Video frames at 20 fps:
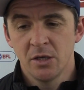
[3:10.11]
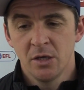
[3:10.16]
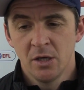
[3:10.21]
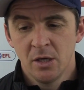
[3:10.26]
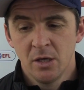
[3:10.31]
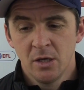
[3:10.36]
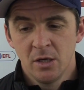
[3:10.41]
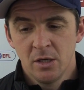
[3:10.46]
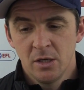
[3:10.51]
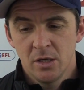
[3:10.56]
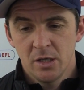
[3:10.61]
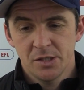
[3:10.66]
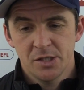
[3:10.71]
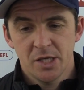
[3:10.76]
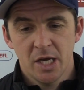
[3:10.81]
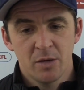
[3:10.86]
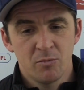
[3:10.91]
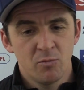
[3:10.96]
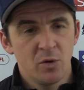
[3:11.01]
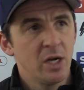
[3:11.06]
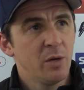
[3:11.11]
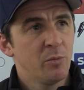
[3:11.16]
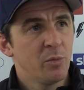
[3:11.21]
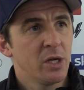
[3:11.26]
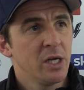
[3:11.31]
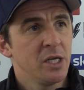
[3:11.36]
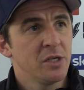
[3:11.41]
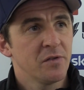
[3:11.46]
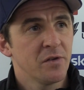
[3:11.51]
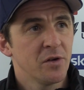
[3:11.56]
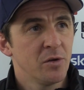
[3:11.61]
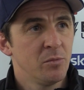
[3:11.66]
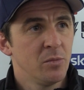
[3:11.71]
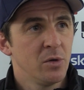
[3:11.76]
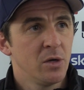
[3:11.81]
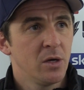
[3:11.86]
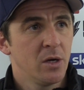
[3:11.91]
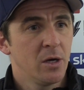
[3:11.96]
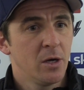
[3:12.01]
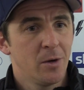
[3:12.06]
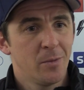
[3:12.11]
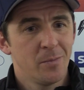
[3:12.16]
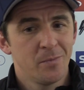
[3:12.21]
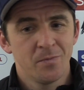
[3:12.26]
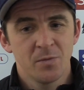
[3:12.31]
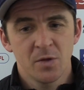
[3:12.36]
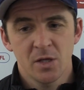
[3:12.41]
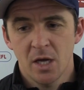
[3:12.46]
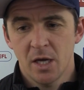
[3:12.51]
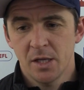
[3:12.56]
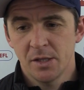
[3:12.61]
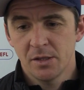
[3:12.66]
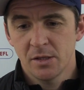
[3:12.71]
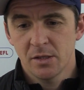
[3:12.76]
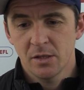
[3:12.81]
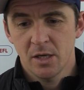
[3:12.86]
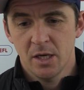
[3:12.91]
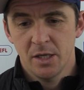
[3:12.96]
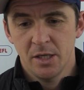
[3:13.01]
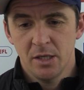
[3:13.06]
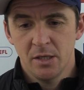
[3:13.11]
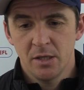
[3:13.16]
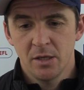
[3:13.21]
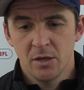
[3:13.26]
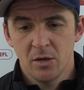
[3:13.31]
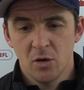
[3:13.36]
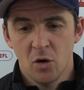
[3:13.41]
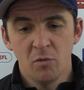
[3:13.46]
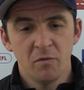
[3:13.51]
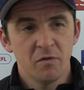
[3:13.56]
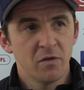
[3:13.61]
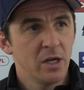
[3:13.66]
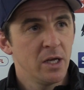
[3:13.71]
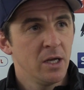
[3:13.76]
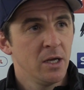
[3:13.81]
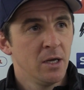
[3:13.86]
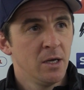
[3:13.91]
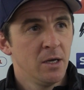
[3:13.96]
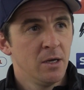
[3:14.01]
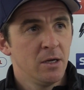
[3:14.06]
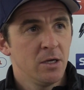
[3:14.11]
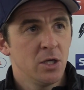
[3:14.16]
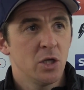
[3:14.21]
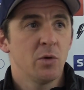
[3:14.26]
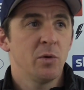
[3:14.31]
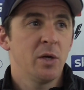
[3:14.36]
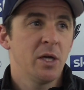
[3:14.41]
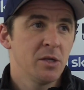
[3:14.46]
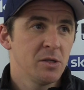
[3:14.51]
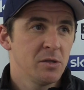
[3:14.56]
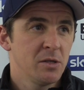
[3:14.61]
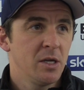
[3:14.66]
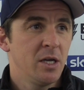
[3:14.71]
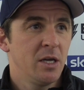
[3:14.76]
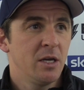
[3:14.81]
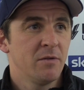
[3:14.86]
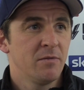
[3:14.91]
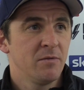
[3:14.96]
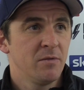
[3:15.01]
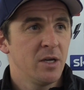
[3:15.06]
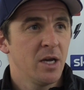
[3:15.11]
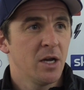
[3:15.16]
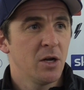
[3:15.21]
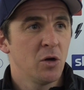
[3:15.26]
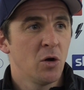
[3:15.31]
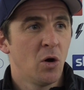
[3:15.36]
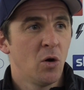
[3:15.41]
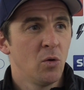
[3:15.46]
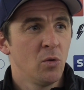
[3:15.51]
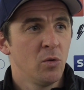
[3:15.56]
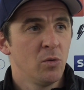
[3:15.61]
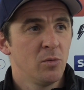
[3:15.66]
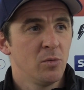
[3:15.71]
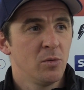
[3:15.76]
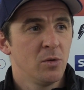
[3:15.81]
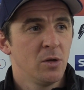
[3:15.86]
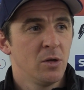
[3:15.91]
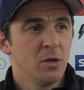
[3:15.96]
And as I say, I'm really pleased for him, and hopefully he can get a goal.